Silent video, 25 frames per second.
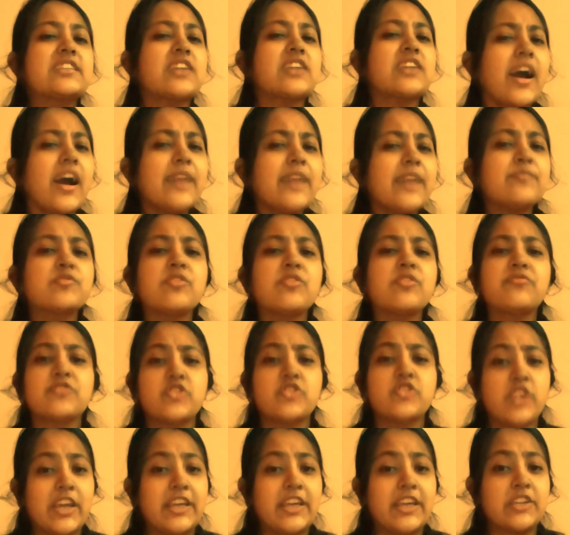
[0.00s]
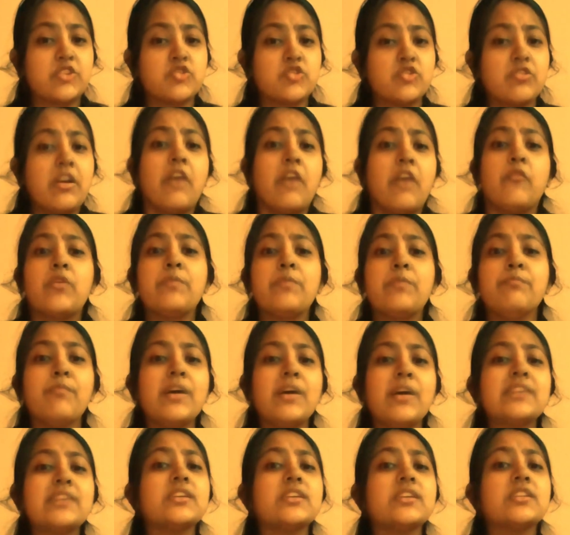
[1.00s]
times of change, we
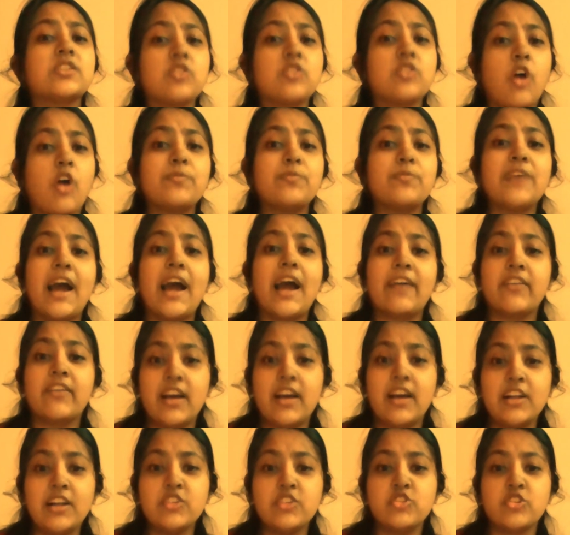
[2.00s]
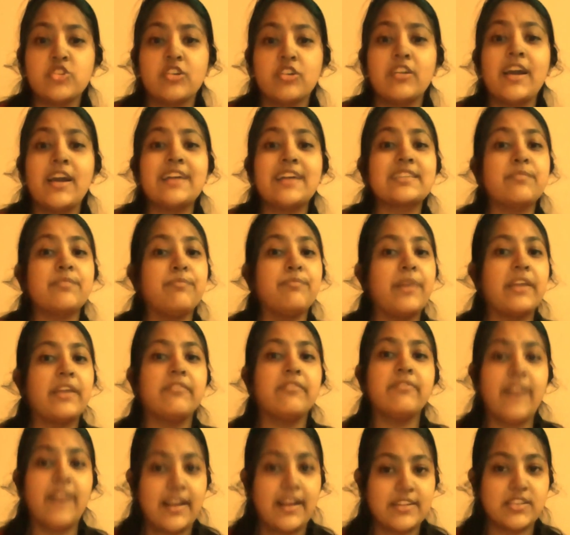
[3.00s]
must adopt agriculture as a
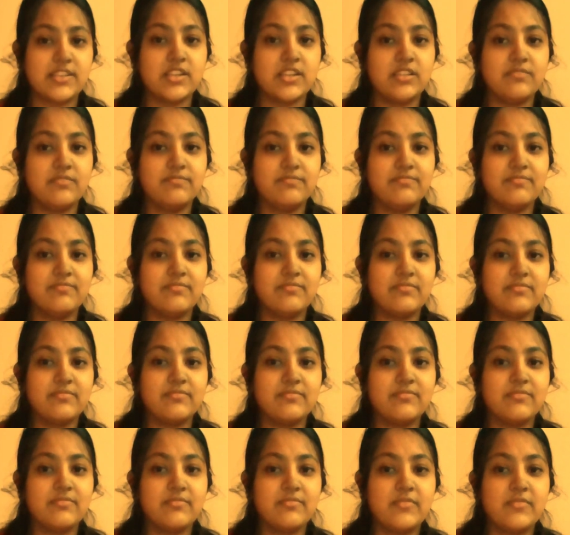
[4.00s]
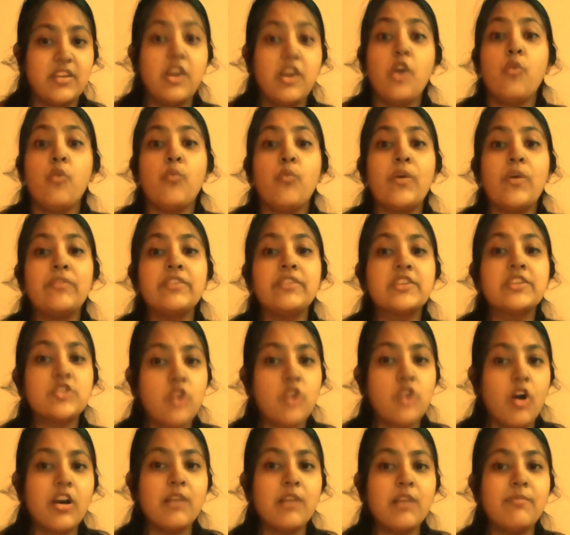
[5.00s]
benefactor. When we
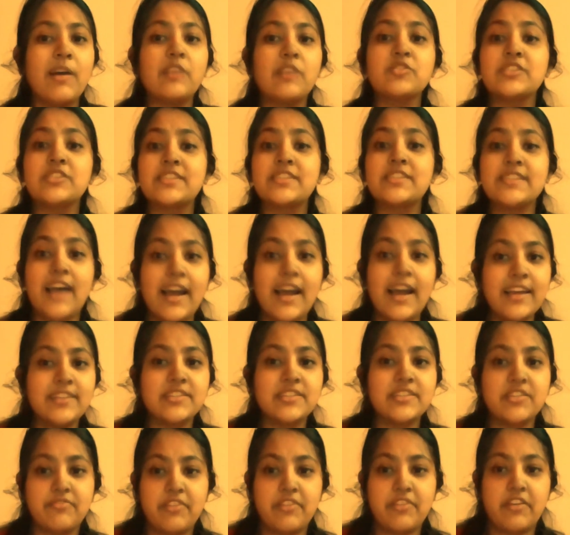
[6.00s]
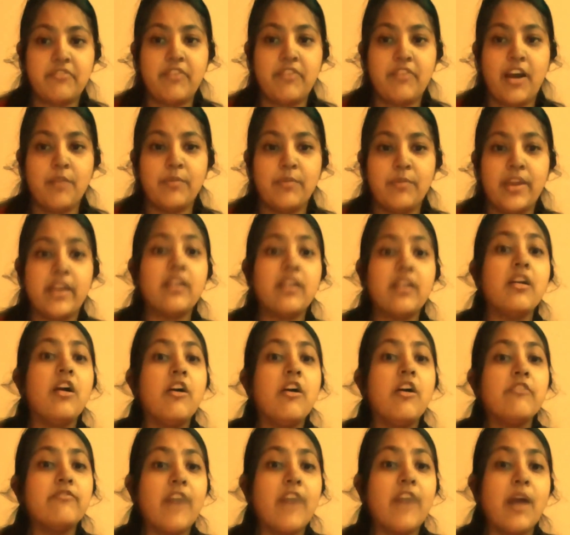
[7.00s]
talk about scientific farming,
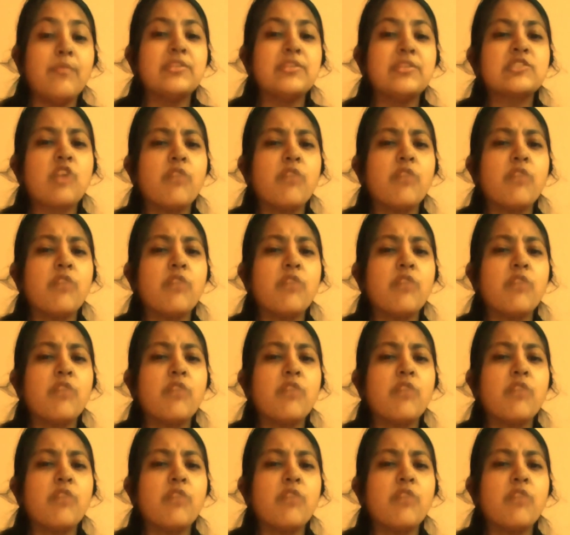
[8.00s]
farmers